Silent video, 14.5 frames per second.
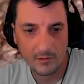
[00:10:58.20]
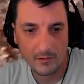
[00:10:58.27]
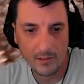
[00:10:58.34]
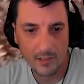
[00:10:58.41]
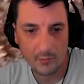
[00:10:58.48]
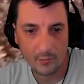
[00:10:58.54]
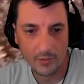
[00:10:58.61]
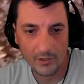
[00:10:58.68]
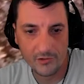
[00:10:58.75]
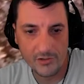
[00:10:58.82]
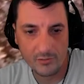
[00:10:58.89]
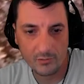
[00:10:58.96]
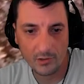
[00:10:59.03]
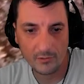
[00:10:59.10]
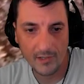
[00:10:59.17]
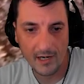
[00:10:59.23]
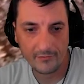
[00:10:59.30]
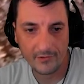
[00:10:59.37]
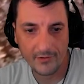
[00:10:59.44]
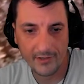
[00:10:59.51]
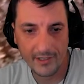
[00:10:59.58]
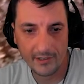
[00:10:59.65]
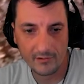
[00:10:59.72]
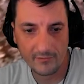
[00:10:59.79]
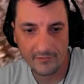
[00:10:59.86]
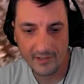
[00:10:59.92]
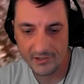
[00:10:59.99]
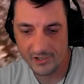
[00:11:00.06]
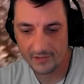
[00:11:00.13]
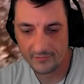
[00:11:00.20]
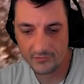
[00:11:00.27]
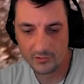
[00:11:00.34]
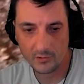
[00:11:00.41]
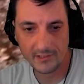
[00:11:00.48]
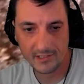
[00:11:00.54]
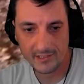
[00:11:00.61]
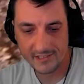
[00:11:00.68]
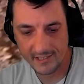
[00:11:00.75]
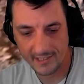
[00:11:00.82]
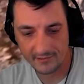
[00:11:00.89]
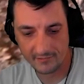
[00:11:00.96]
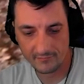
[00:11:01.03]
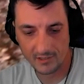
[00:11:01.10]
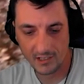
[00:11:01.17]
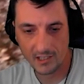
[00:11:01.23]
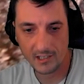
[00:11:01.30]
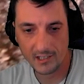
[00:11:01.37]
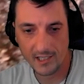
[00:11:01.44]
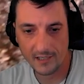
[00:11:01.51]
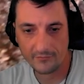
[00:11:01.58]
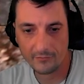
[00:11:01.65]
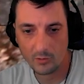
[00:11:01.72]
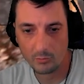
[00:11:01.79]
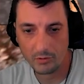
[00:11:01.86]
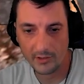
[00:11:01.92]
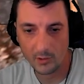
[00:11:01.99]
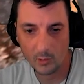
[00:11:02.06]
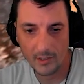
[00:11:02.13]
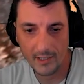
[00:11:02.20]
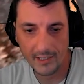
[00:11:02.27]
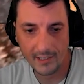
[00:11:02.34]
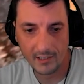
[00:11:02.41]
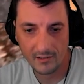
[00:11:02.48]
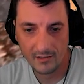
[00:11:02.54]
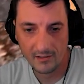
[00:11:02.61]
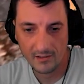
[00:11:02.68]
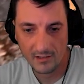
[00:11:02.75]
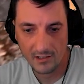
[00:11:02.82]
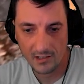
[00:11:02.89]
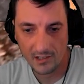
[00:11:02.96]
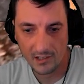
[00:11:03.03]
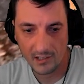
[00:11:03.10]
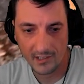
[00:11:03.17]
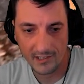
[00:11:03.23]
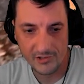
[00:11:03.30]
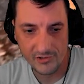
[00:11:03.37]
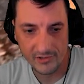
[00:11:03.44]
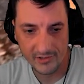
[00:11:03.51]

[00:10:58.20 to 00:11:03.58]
And when you do loot everything, you're going to find that your inventory does get kind of full pretty quick, as you can